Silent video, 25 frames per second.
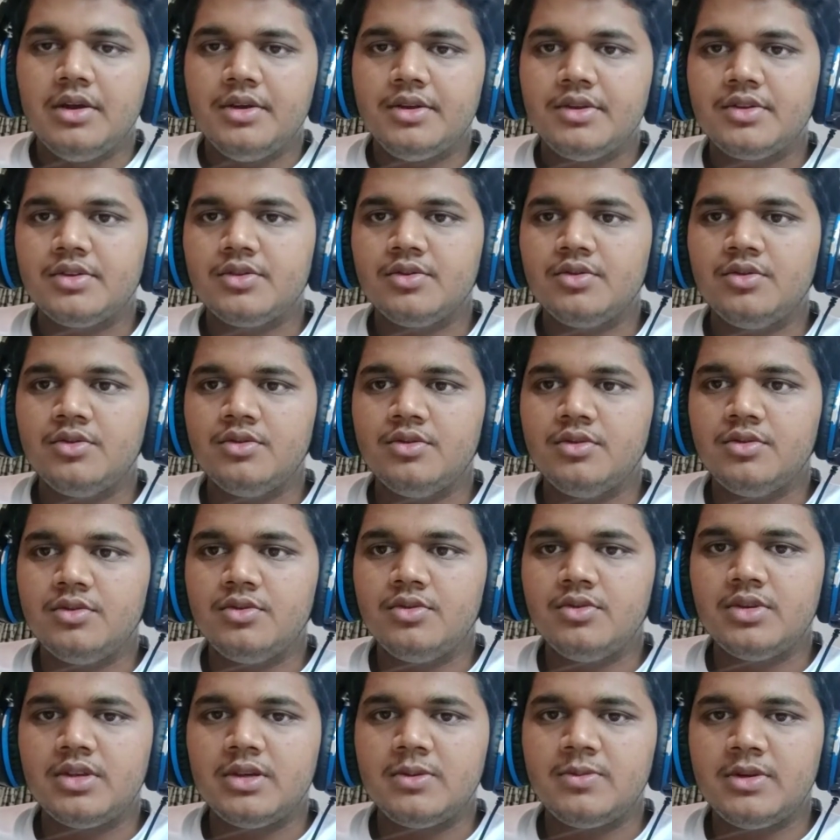So
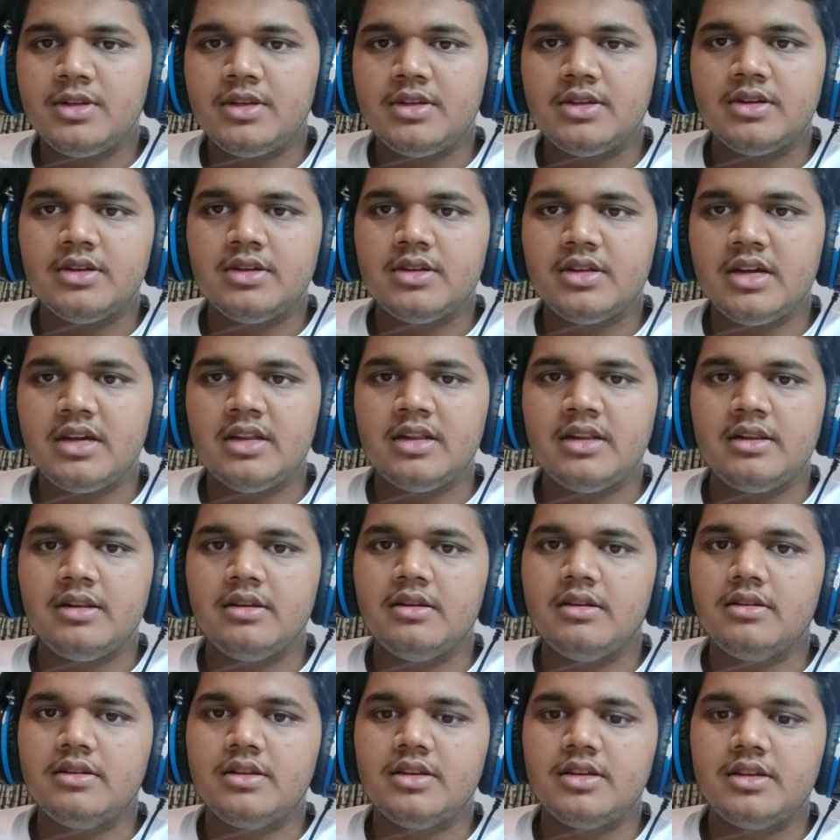do some research and
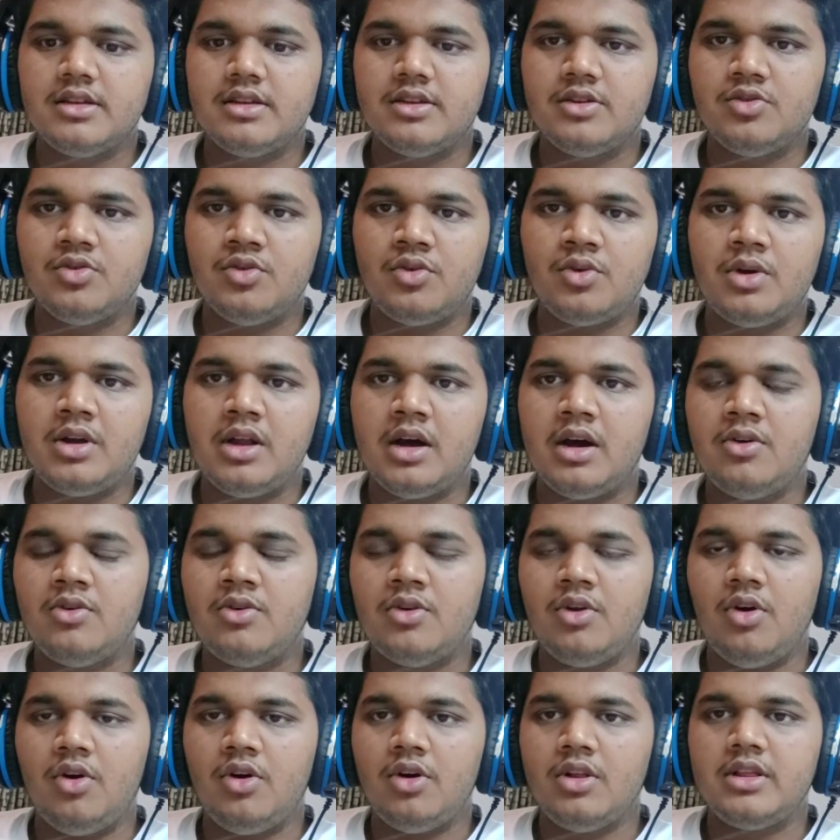just note
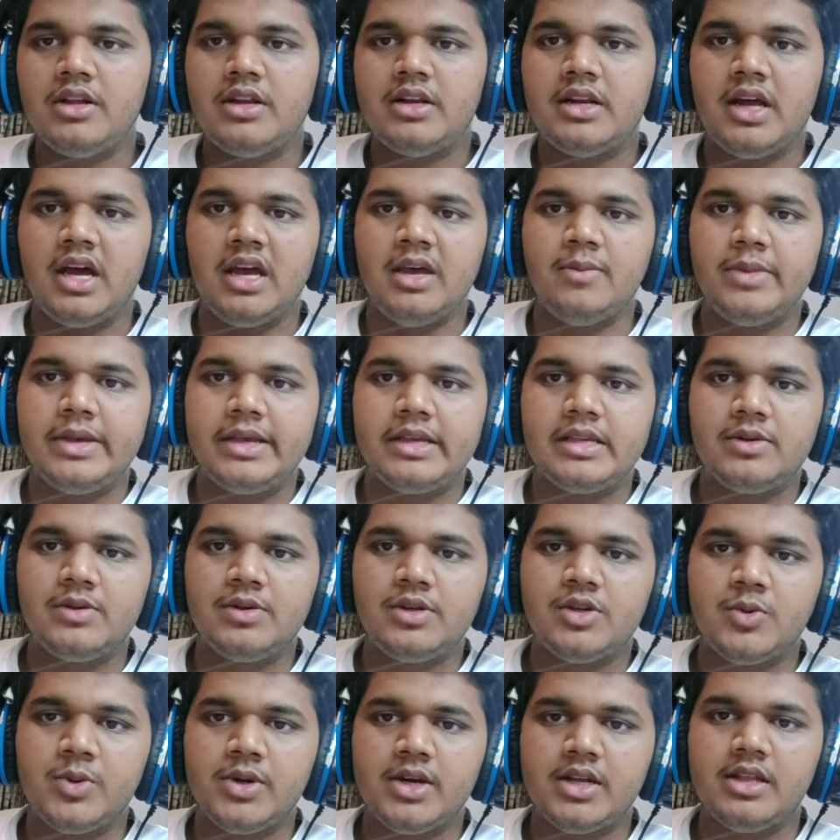down all the timings
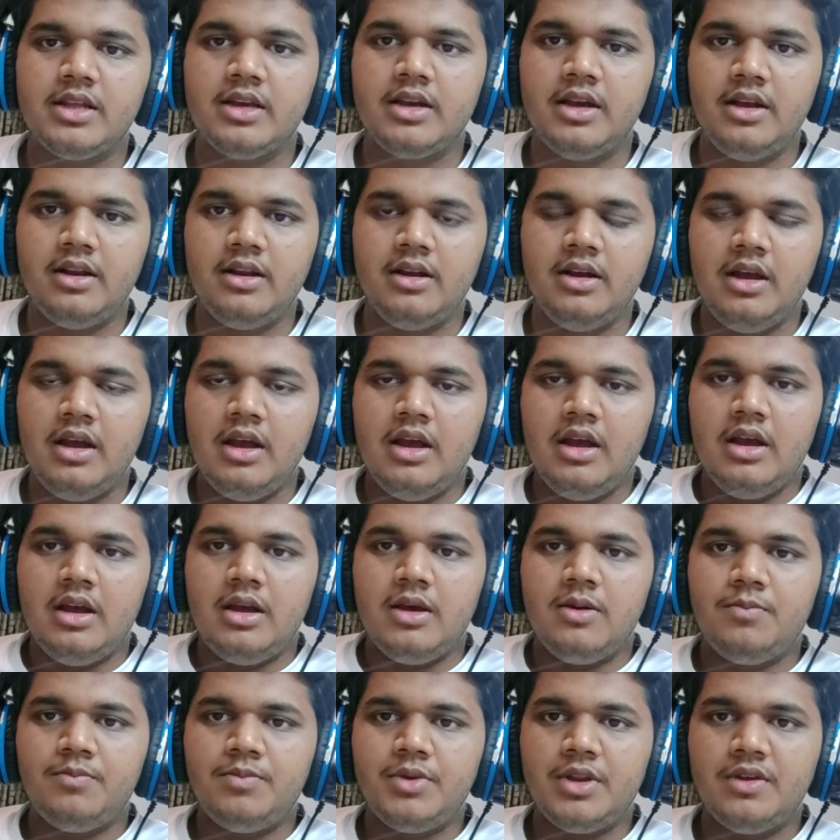which were there
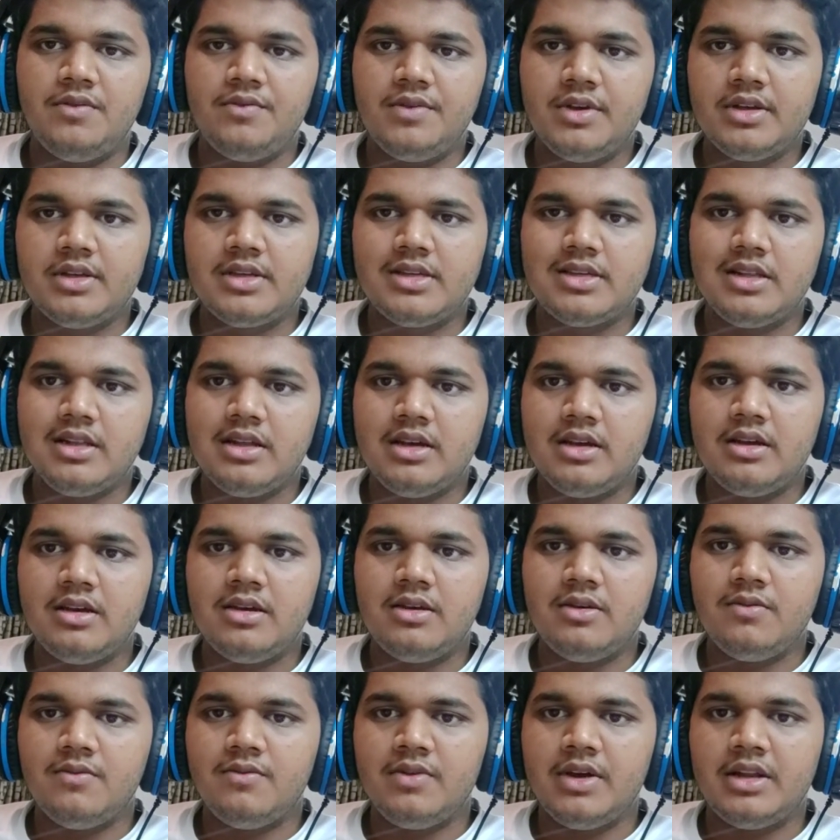
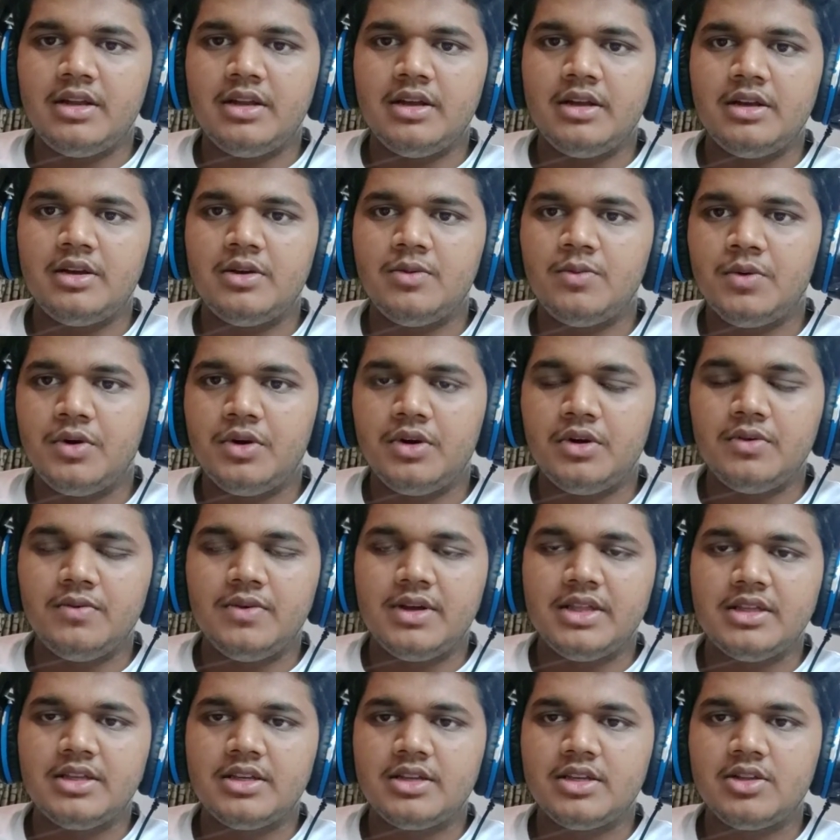previously, when the